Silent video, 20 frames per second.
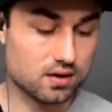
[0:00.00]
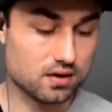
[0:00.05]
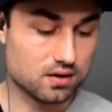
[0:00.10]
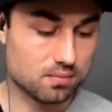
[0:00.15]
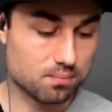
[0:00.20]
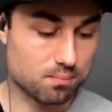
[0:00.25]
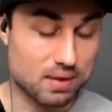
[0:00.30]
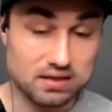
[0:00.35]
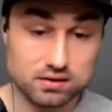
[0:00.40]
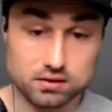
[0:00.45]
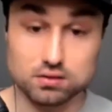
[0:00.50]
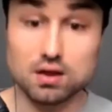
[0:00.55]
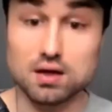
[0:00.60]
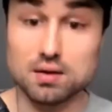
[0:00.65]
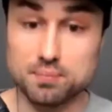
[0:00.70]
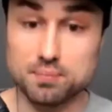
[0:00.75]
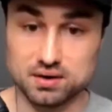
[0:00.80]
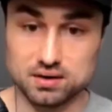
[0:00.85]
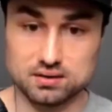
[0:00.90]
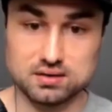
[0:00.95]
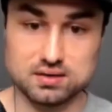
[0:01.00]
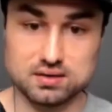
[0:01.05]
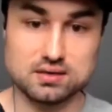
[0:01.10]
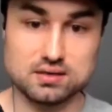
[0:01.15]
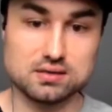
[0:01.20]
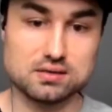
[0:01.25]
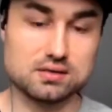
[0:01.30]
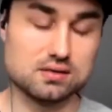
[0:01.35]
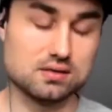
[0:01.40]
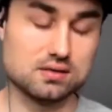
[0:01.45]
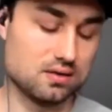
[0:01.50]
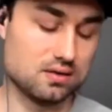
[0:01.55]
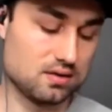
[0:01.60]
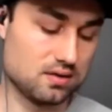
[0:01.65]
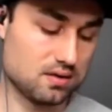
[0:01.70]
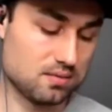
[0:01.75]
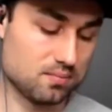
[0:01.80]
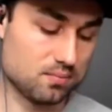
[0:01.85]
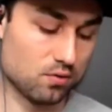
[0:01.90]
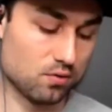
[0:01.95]
mental abilities,
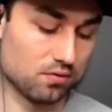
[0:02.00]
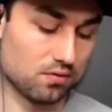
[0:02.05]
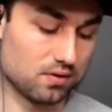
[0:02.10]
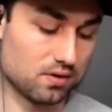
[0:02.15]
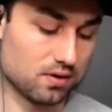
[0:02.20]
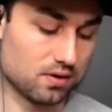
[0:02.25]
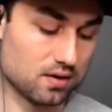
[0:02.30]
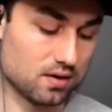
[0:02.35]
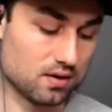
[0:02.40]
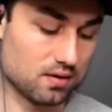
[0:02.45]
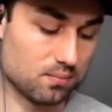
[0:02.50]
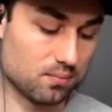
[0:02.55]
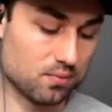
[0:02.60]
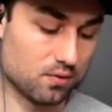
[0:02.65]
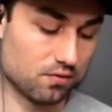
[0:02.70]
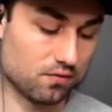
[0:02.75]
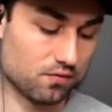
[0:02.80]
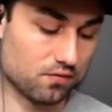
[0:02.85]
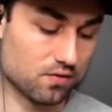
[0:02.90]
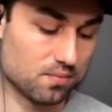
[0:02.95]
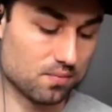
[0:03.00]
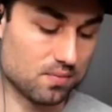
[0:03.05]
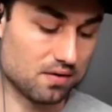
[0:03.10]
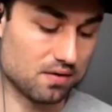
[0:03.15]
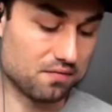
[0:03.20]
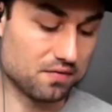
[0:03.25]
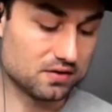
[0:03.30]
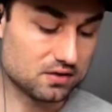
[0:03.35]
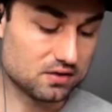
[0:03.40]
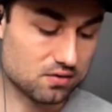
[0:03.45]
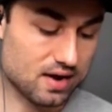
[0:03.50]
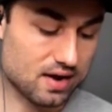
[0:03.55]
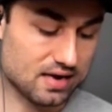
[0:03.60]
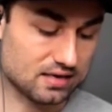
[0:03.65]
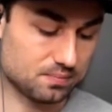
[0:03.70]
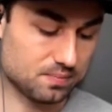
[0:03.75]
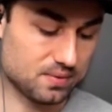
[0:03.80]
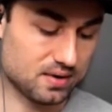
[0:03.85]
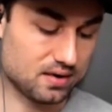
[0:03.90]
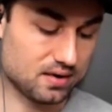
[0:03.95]
both from a physical
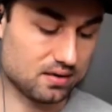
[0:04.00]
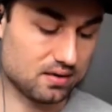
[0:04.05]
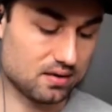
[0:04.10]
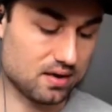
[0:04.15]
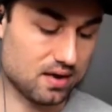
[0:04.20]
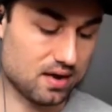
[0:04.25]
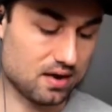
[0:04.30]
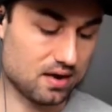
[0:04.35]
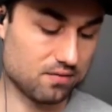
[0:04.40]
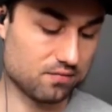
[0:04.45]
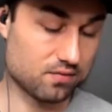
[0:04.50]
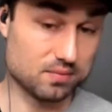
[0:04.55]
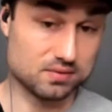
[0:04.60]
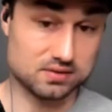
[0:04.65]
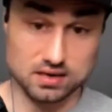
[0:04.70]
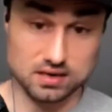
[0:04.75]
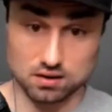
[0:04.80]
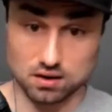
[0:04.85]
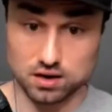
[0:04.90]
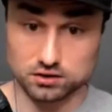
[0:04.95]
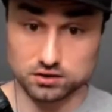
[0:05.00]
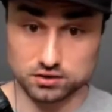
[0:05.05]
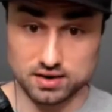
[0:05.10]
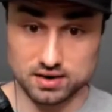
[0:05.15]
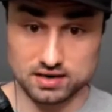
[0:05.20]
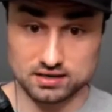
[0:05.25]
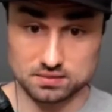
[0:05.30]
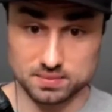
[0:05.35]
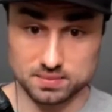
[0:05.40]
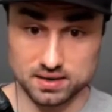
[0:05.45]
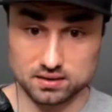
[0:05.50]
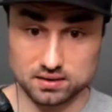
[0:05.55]
aspect and from a psychological aspect.